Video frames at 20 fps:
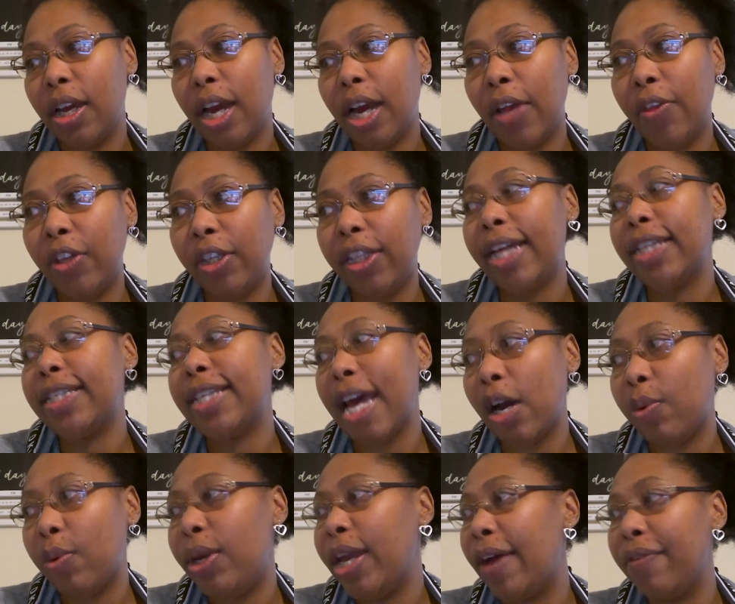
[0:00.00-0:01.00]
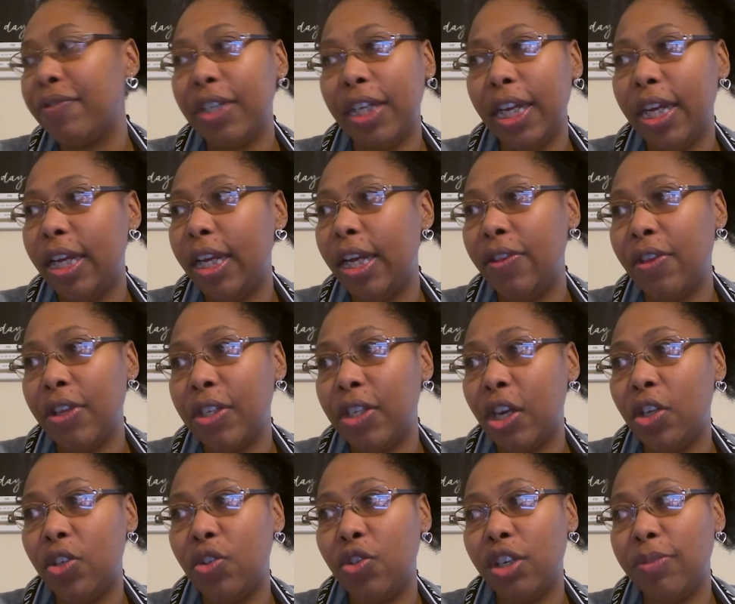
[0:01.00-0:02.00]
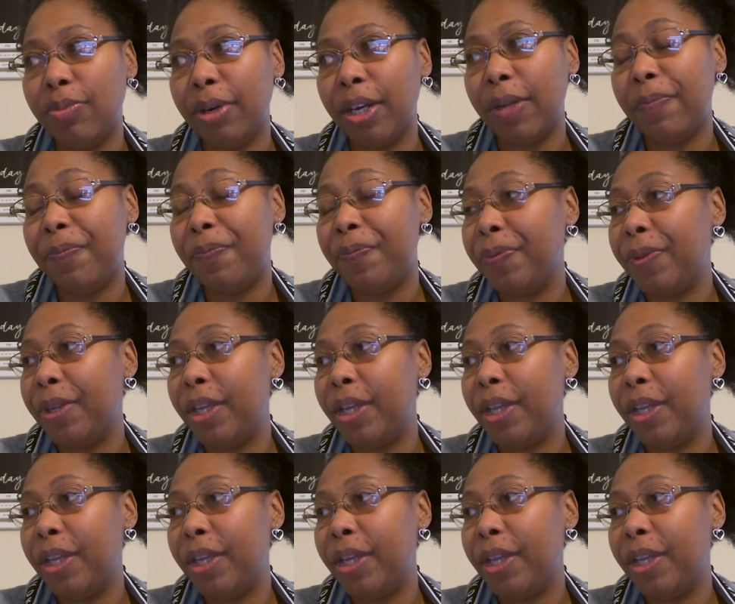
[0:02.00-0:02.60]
I think that's how we have to get in this country. But